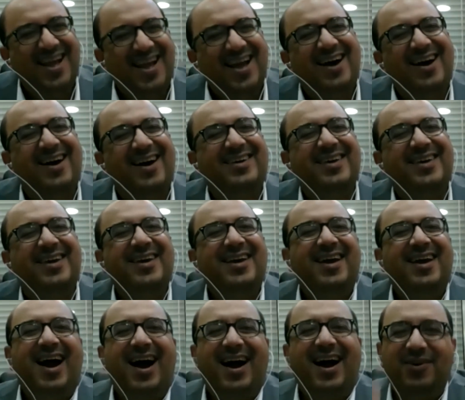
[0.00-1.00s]
Okay,
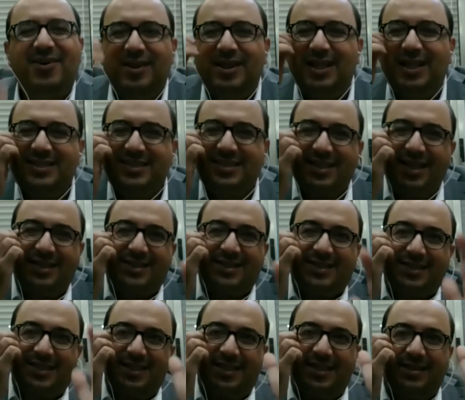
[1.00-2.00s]
let's
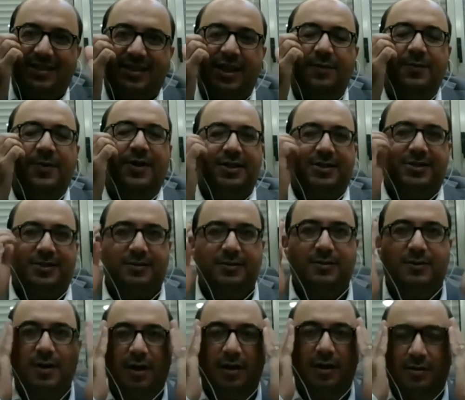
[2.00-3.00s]
10 minutes.
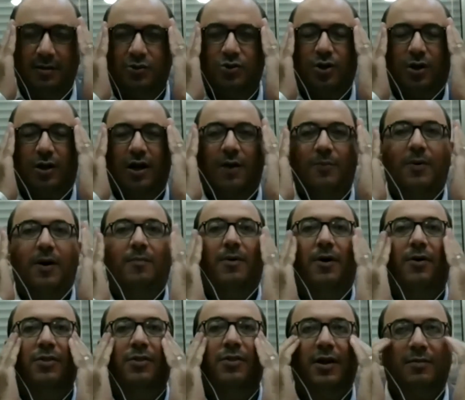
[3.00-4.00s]
Okay, sorry
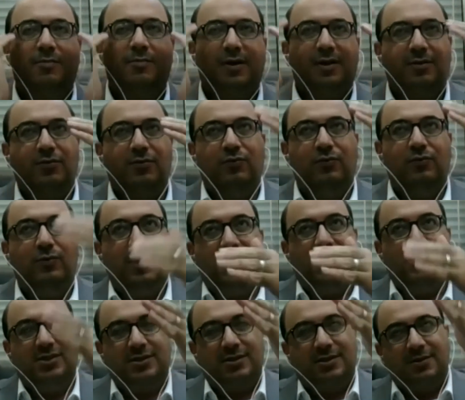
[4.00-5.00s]
about that, but we're
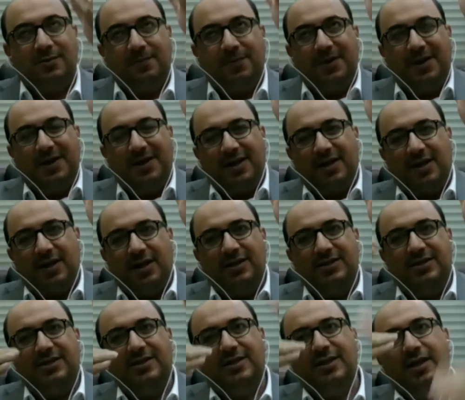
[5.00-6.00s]
simply in a
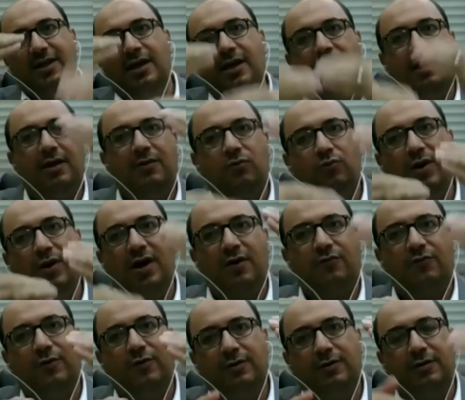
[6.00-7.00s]
crazy day and we are
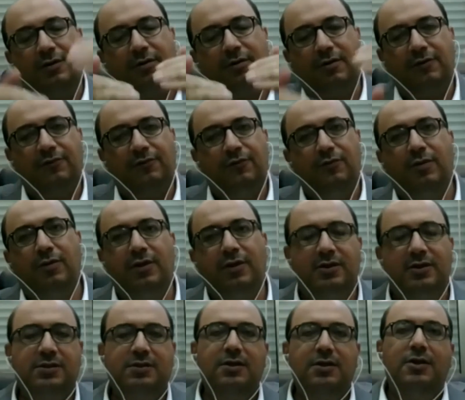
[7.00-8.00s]
voting on a few things.